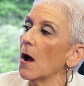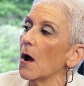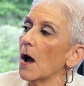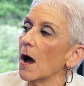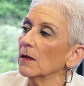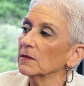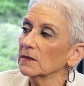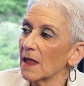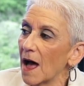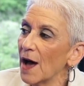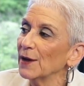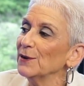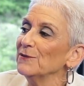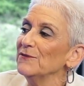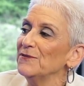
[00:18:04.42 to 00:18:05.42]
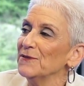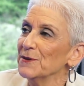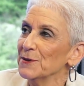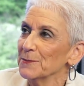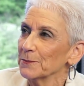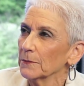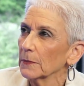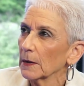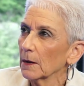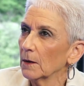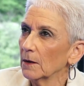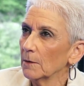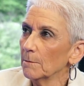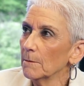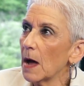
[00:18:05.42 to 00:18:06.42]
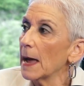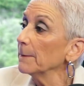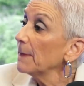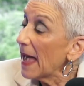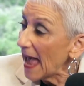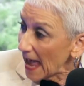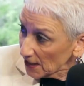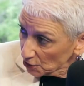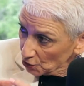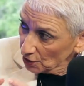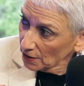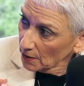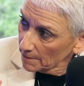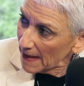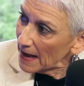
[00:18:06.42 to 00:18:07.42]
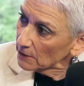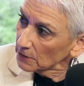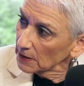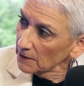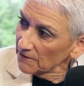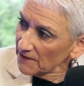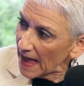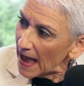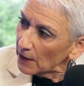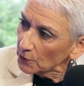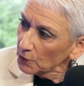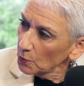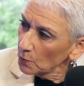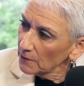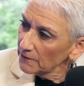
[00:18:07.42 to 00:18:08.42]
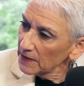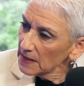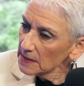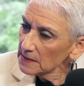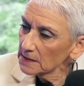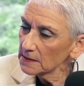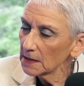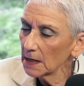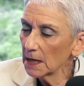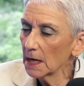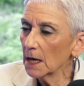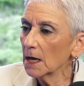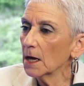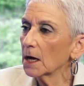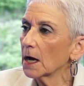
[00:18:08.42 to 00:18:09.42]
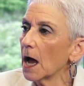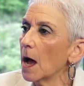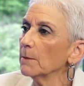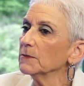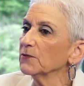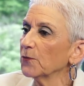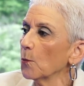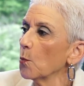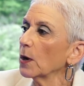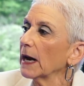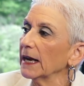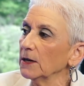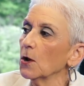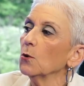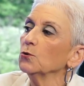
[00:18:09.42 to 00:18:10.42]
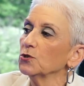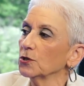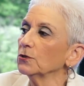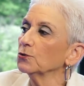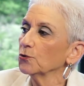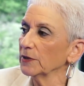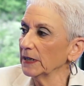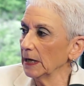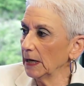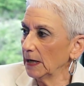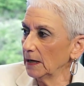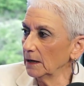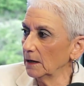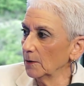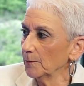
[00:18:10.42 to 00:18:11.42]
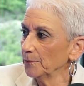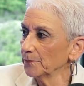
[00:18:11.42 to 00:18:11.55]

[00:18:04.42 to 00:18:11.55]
a lot of my passion about the value of this comes from what I know children need.